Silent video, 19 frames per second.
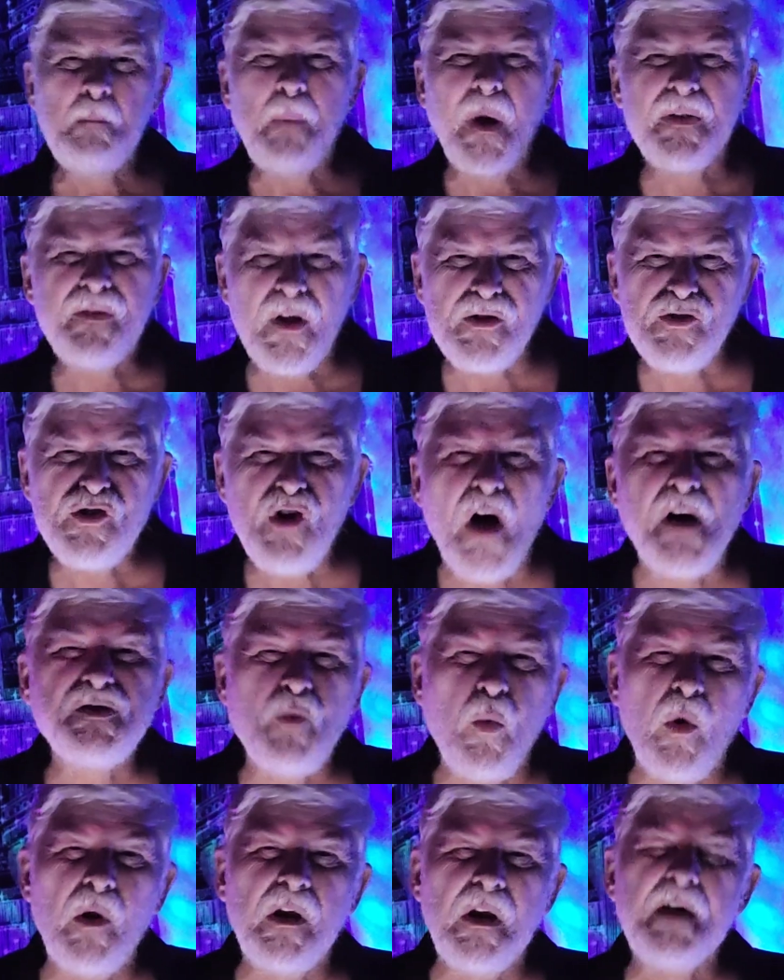but the just
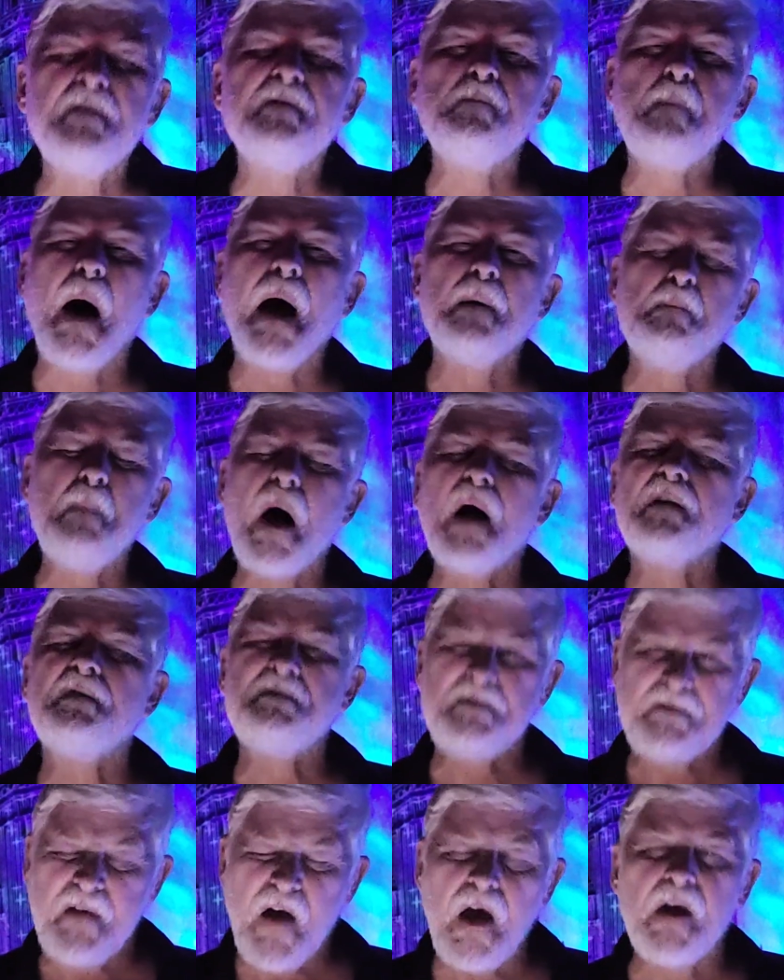will live by my
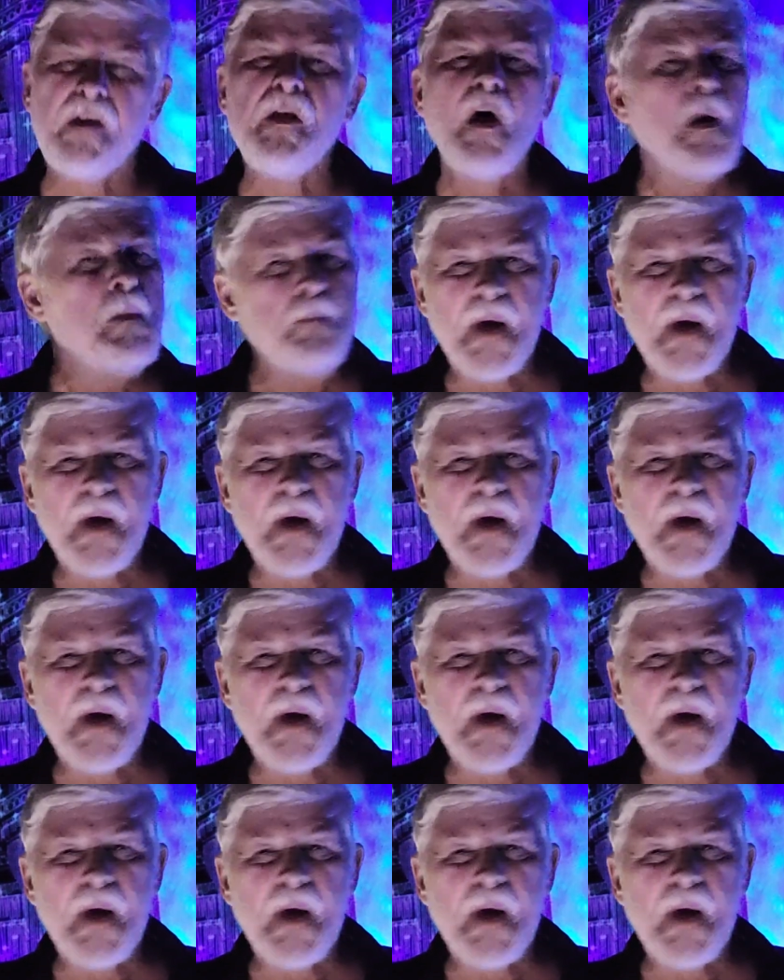faith,